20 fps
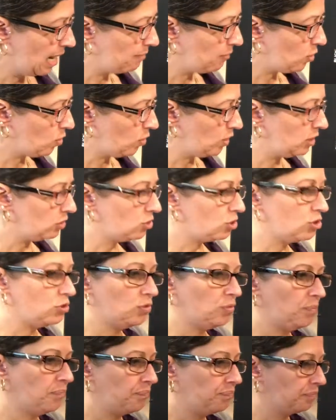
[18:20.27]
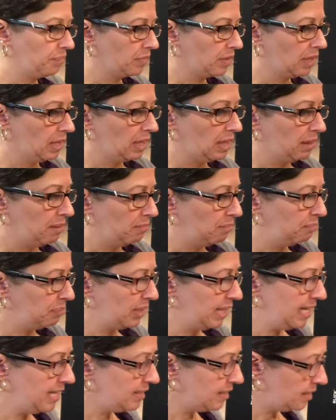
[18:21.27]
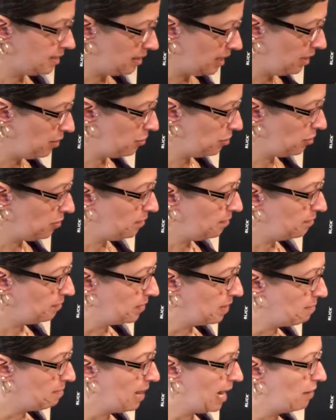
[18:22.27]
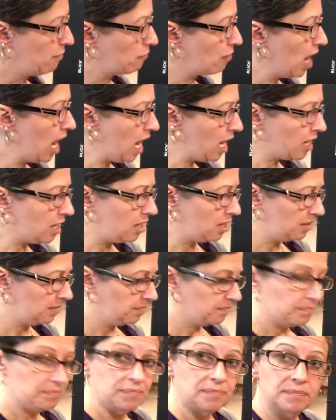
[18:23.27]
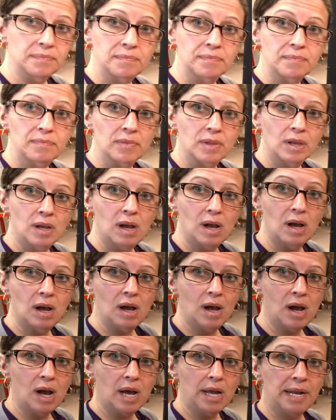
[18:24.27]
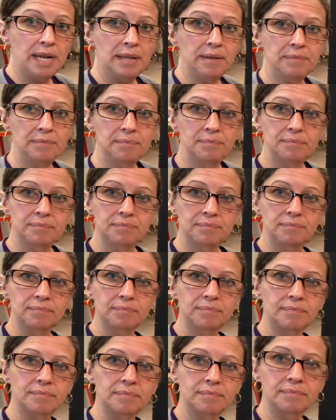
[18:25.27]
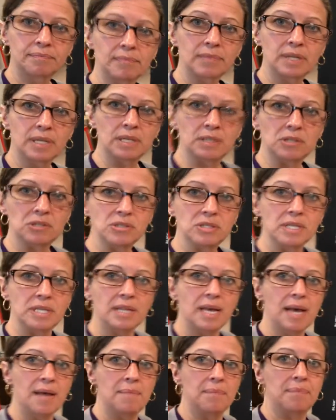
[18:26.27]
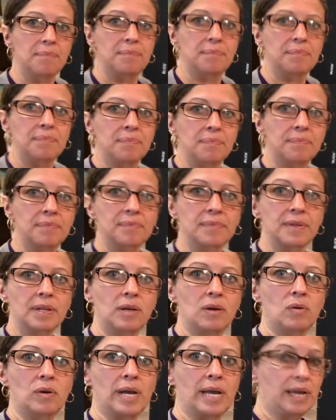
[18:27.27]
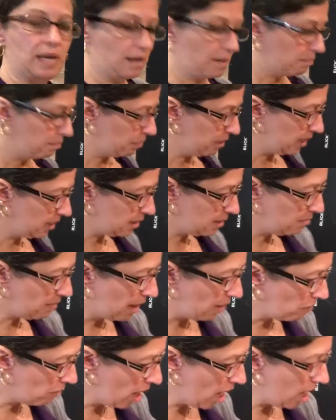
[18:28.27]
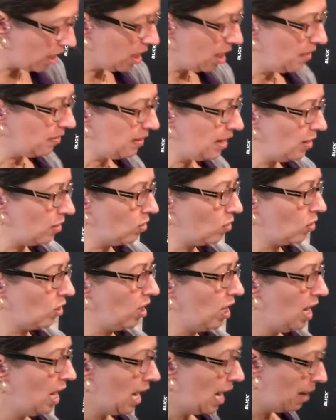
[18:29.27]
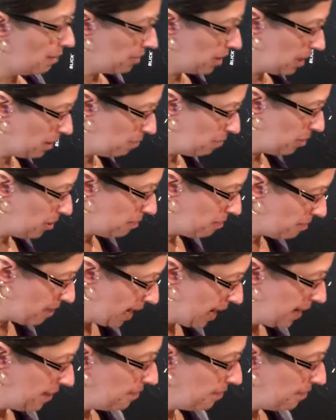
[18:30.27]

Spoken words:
going to place either my rock on it. Can you see that? Okay, I'm placing my rock on there, or I'm gonna put my